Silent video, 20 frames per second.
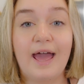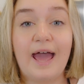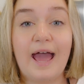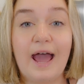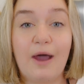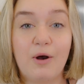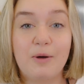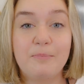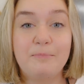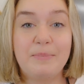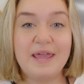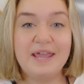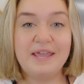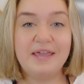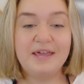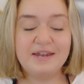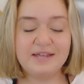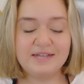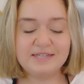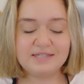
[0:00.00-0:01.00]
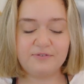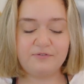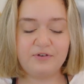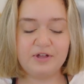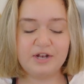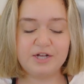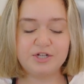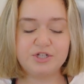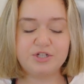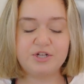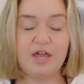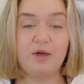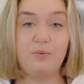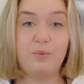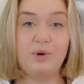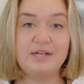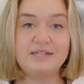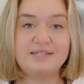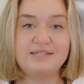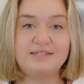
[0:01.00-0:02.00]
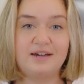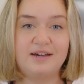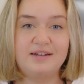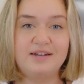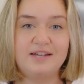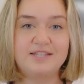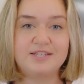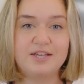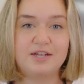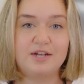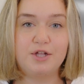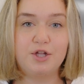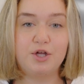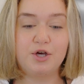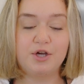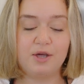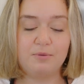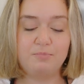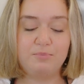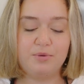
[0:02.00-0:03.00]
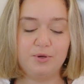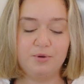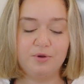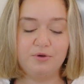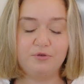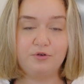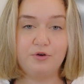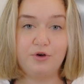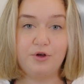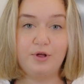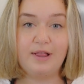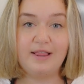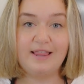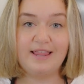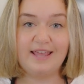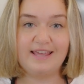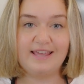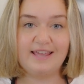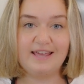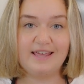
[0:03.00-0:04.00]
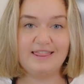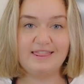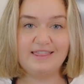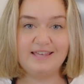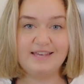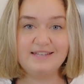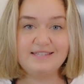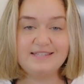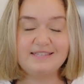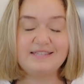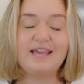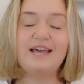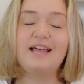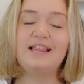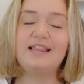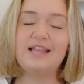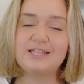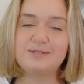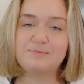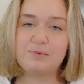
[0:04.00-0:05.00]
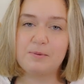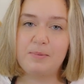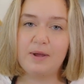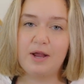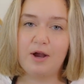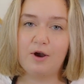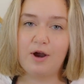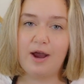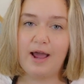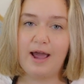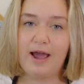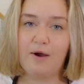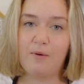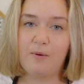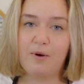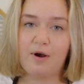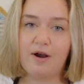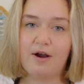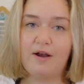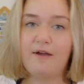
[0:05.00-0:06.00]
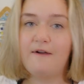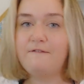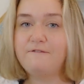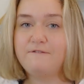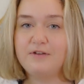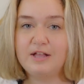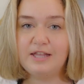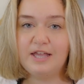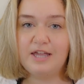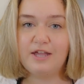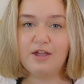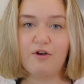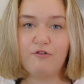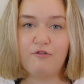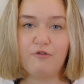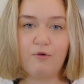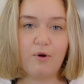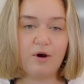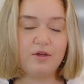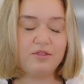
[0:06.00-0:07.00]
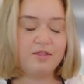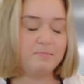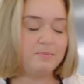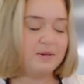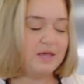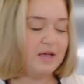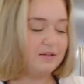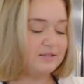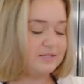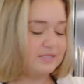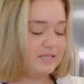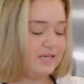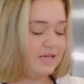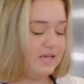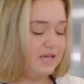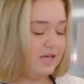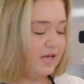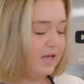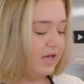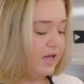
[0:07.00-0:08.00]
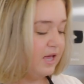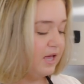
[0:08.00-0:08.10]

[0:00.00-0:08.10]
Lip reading: Our bacon is finished, and when it's done, it's gonna look beautiful like this. Let's prepare our filling for the BLT.